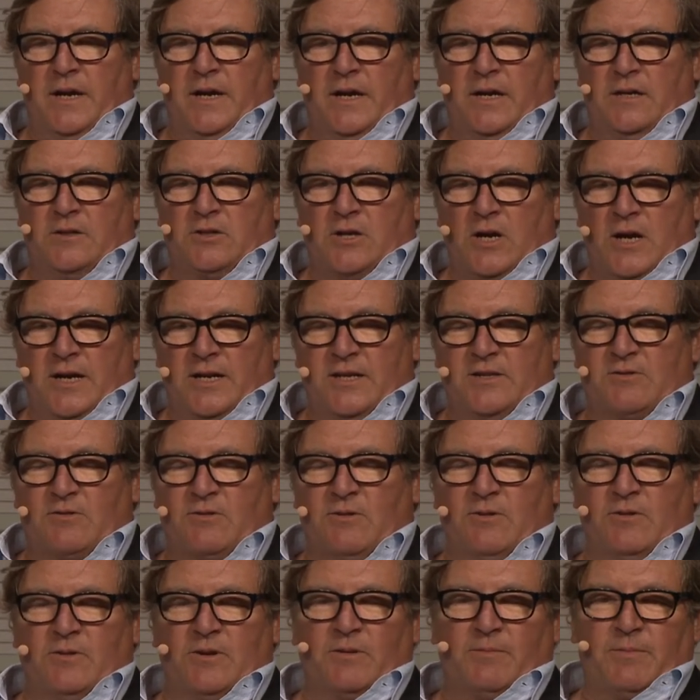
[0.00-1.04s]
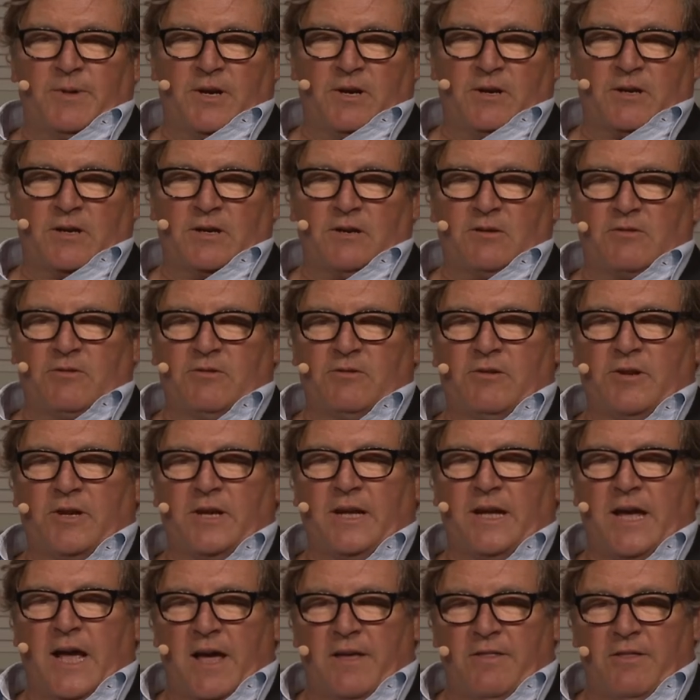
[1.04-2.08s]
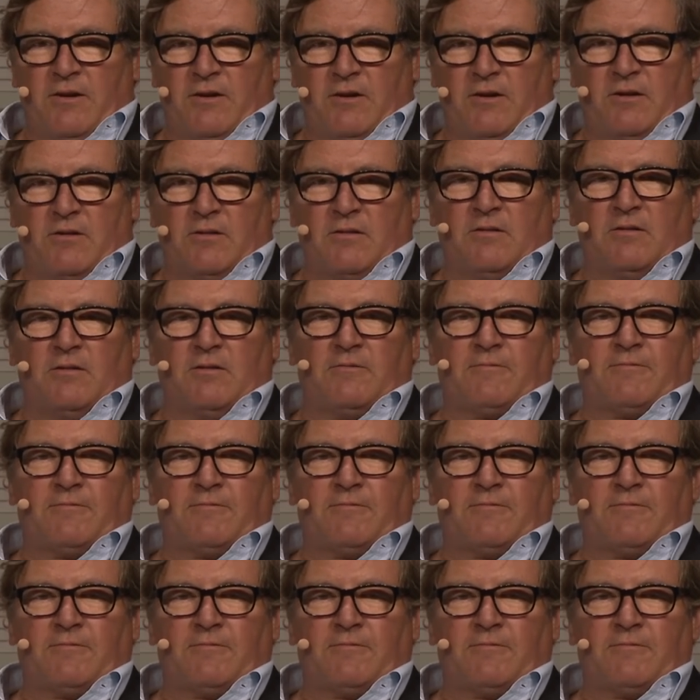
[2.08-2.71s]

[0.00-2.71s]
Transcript: a Chinese crew and American crew together